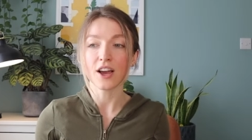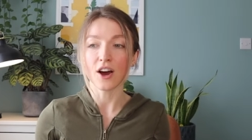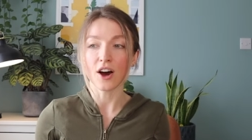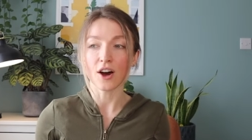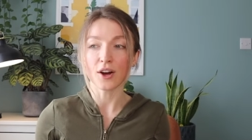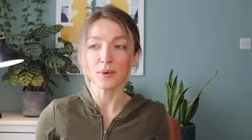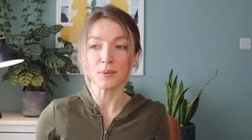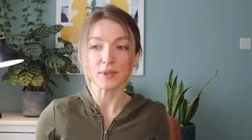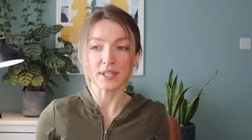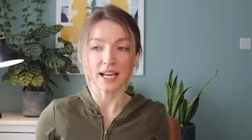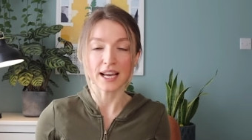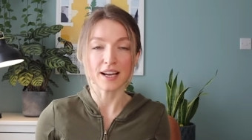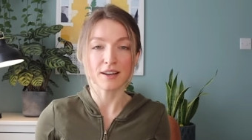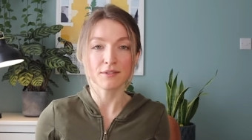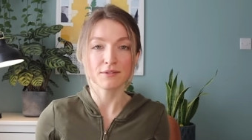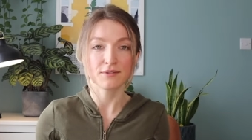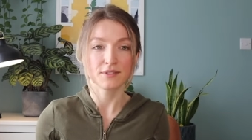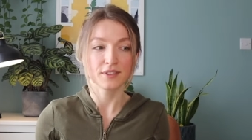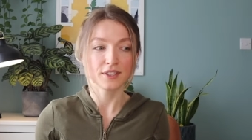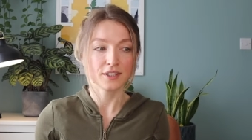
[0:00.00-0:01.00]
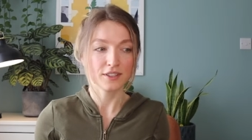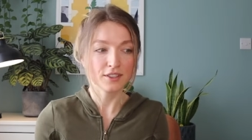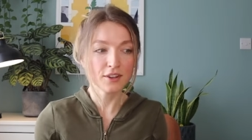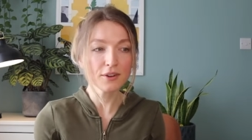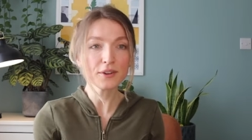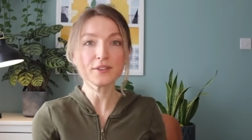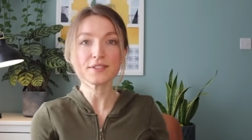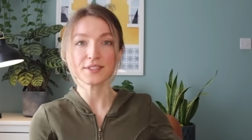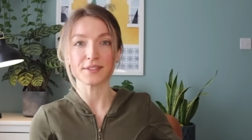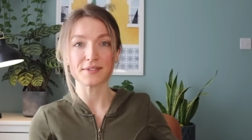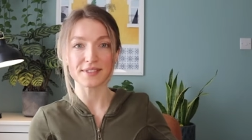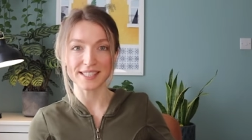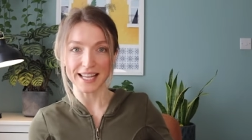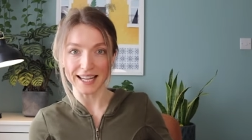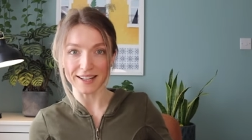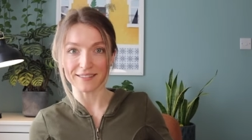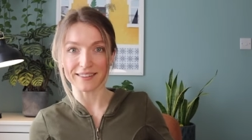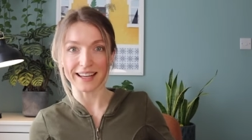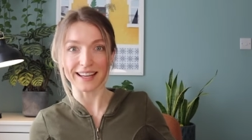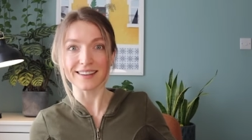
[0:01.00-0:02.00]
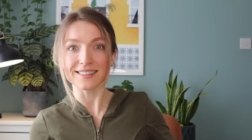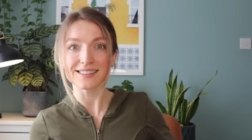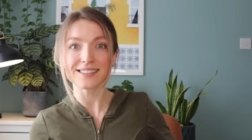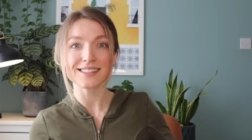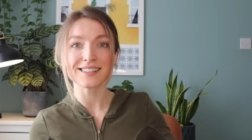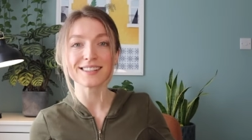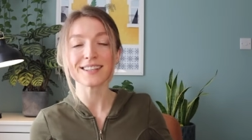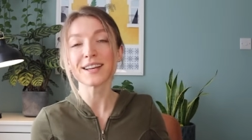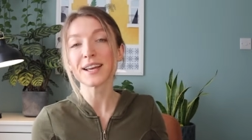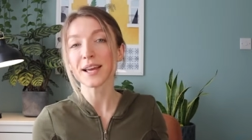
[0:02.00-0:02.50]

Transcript: I would have loads of savings